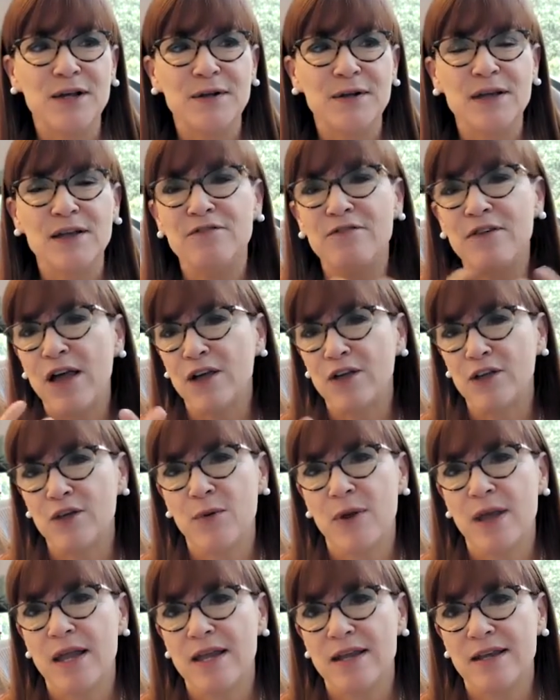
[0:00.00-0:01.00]

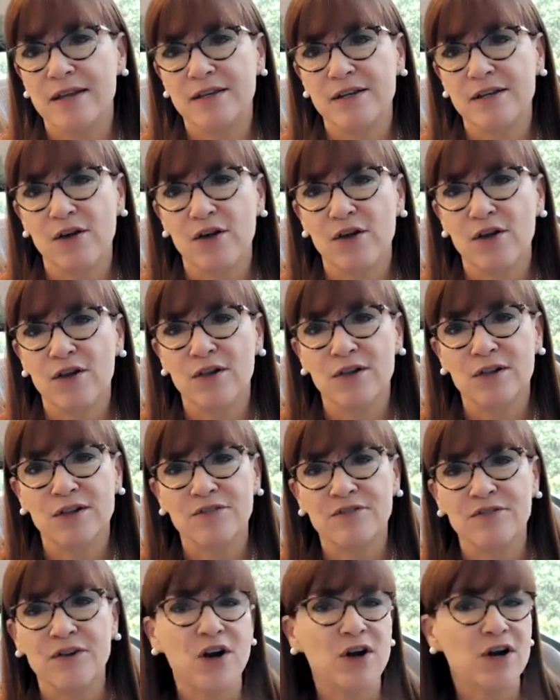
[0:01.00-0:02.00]
evaluate all
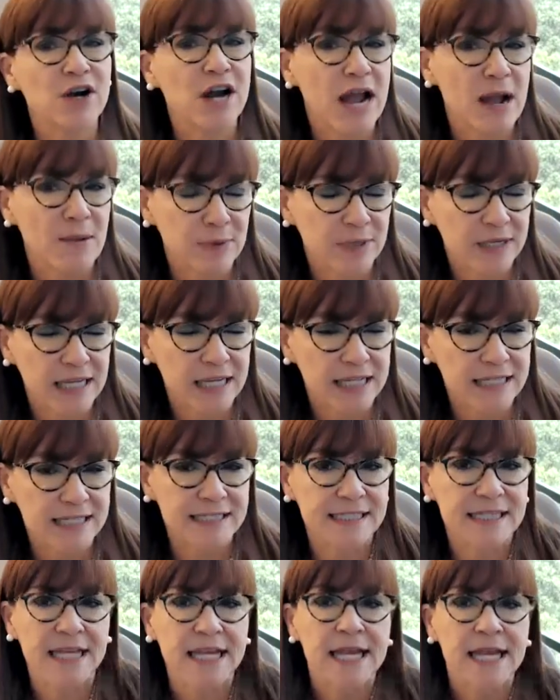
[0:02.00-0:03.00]
of our
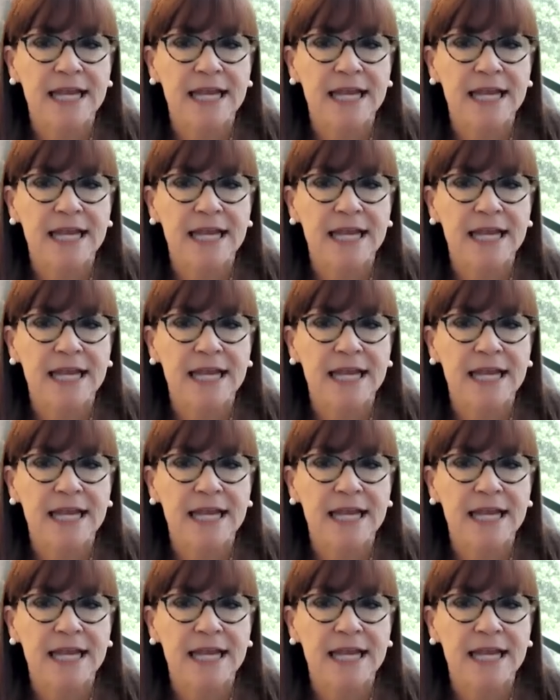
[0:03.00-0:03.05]
applicants.